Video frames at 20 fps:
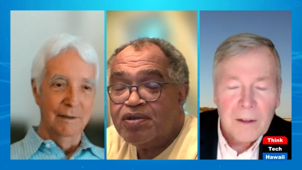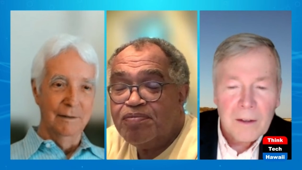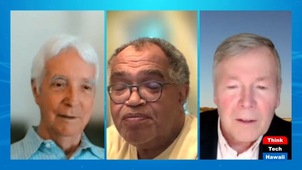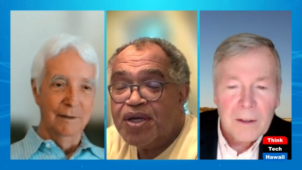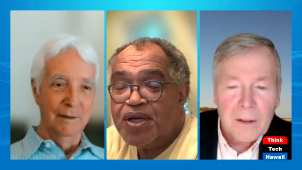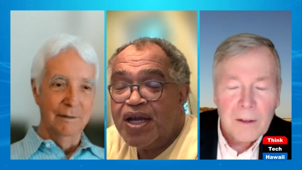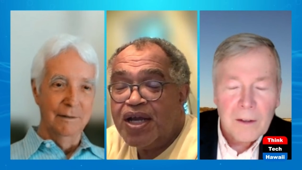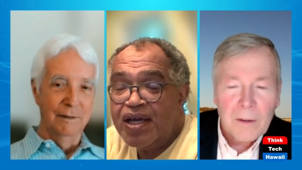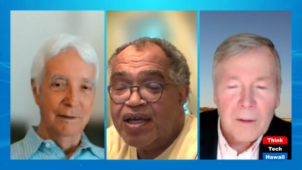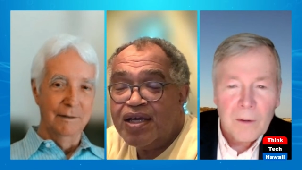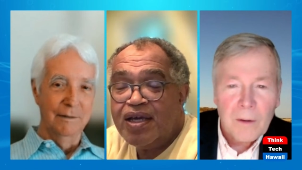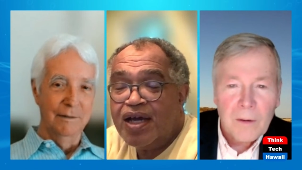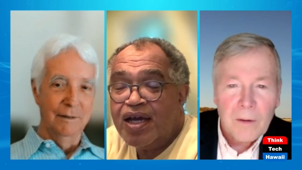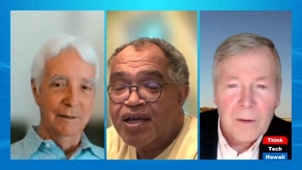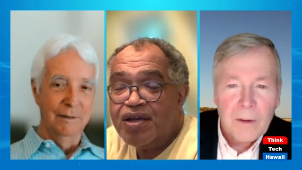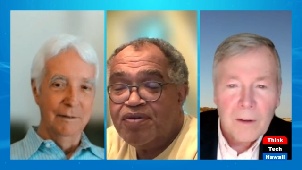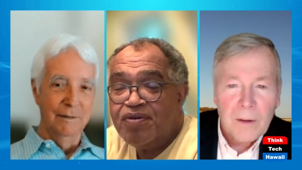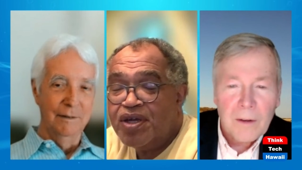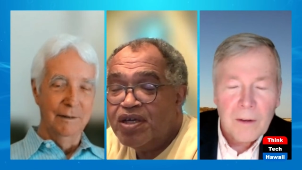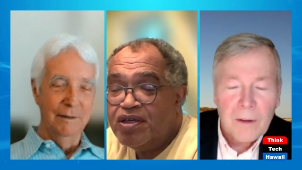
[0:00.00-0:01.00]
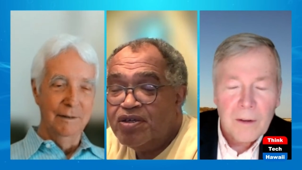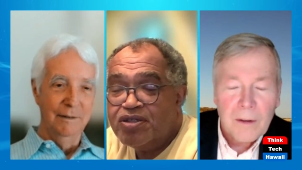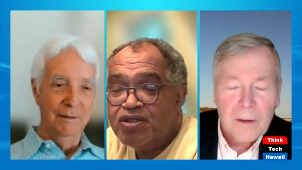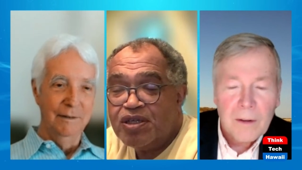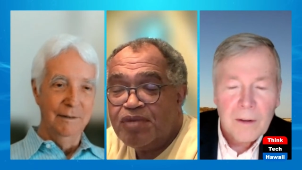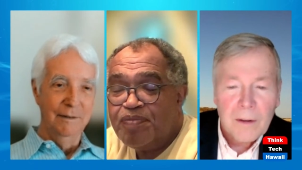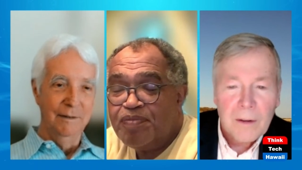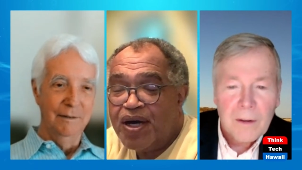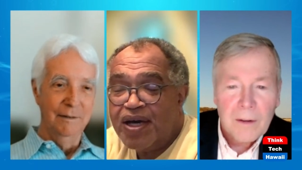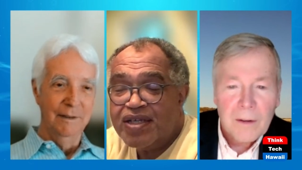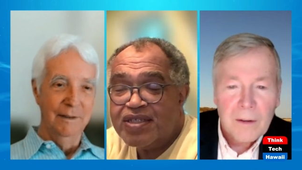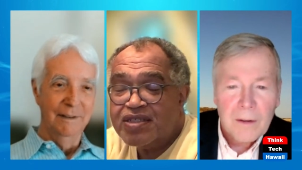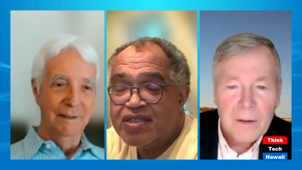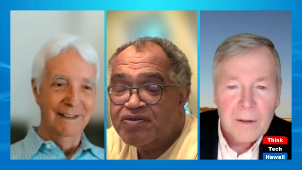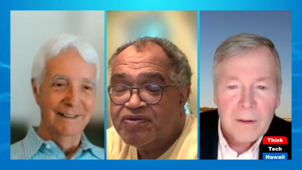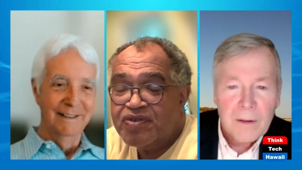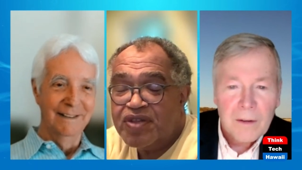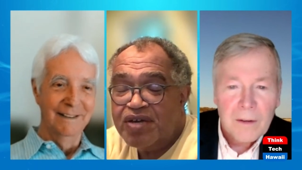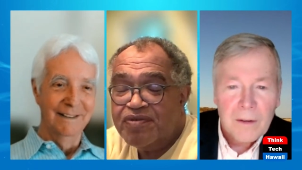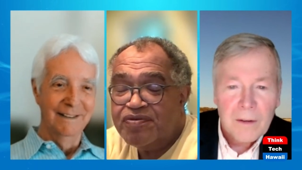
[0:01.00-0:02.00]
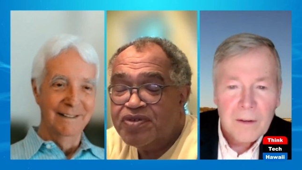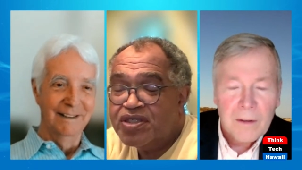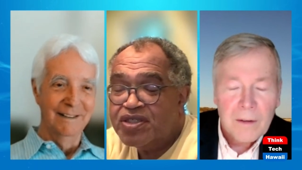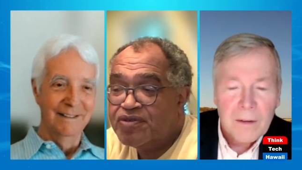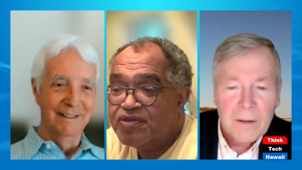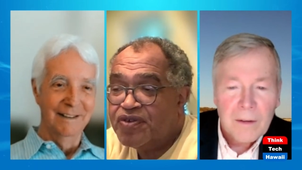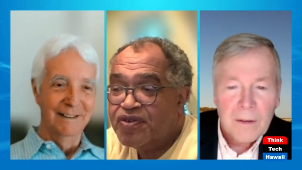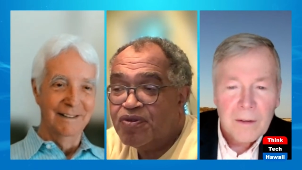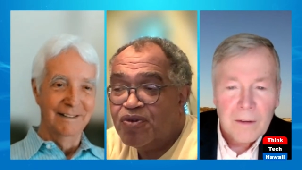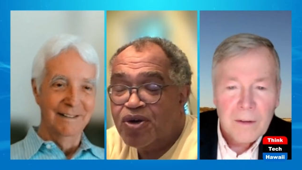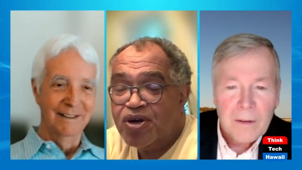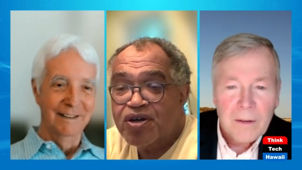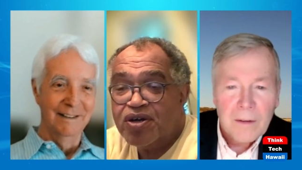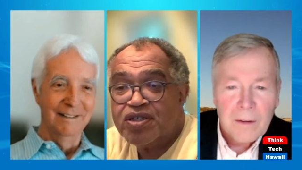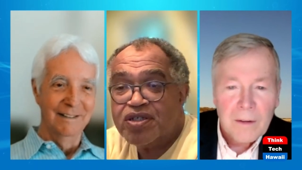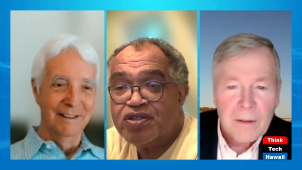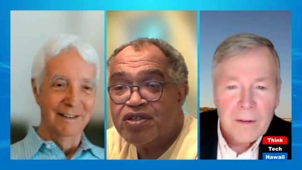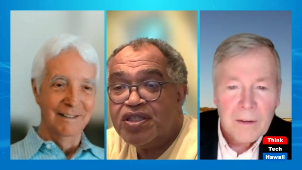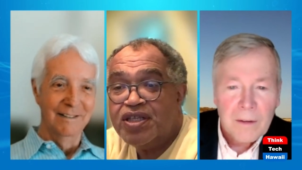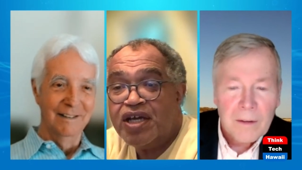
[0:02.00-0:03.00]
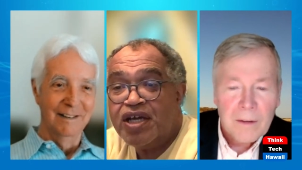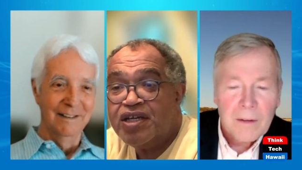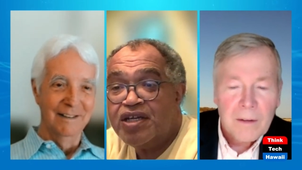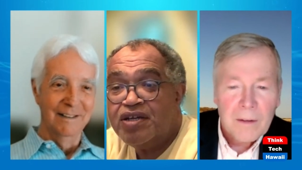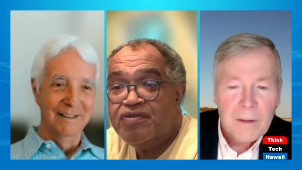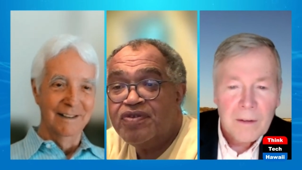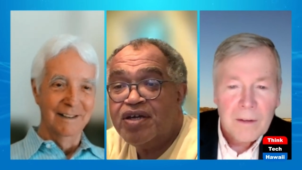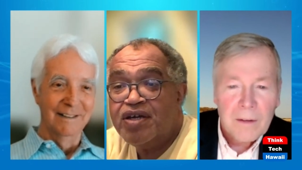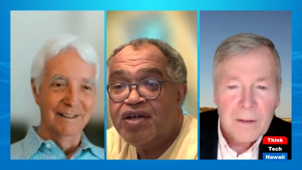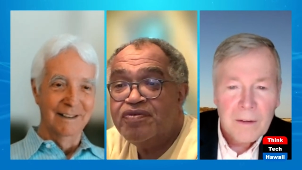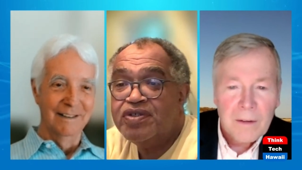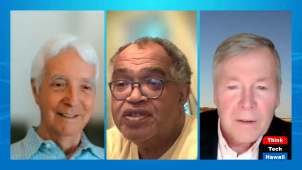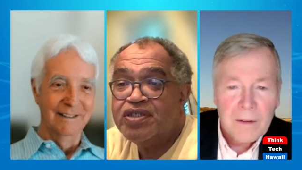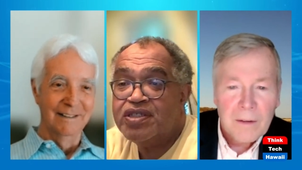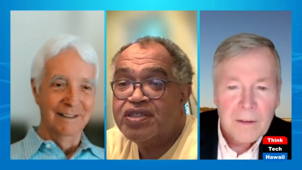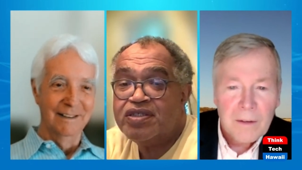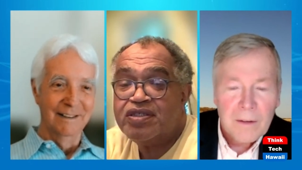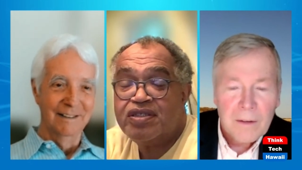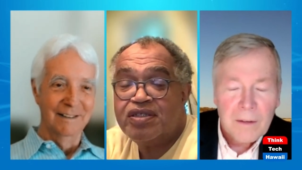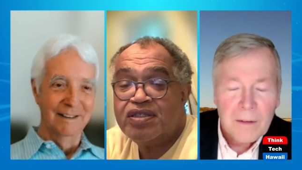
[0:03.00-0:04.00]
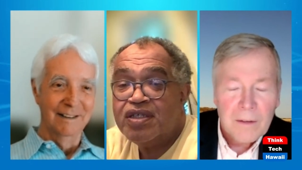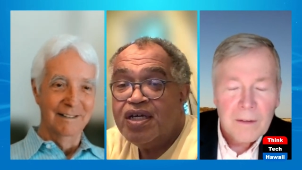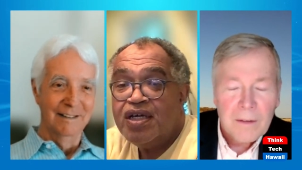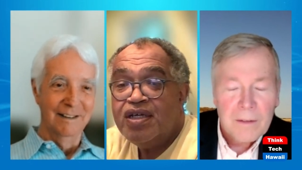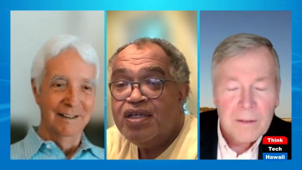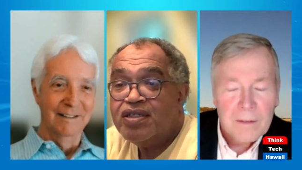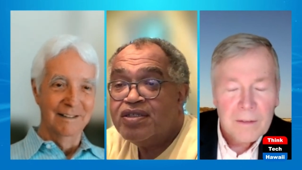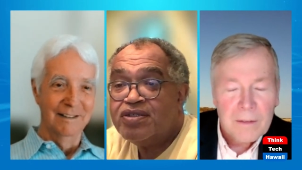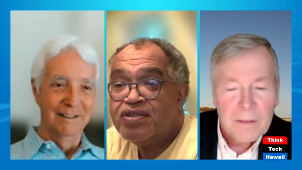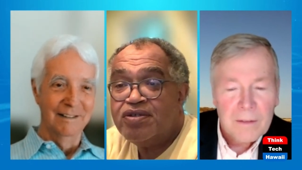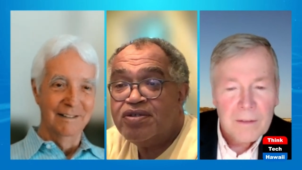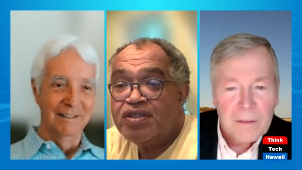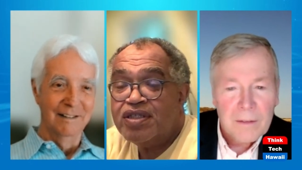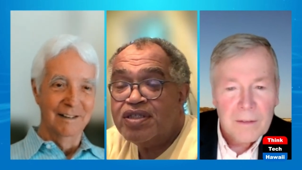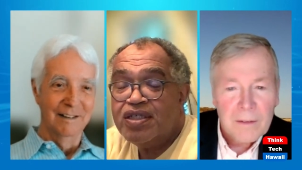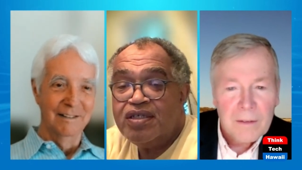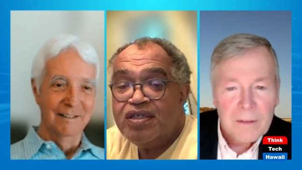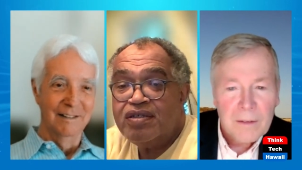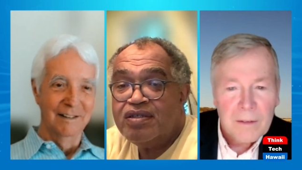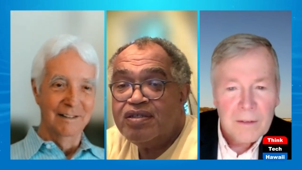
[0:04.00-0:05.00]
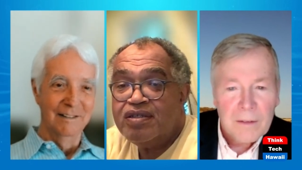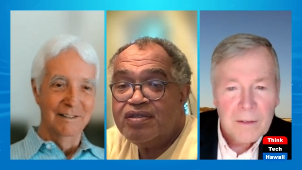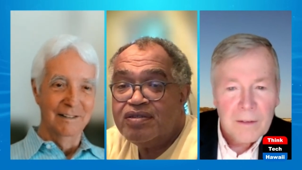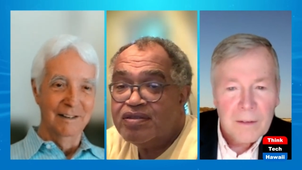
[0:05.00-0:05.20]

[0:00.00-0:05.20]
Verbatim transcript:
Speaker 1: so but I I agree using positive leverage if it works or negative leverage is certainly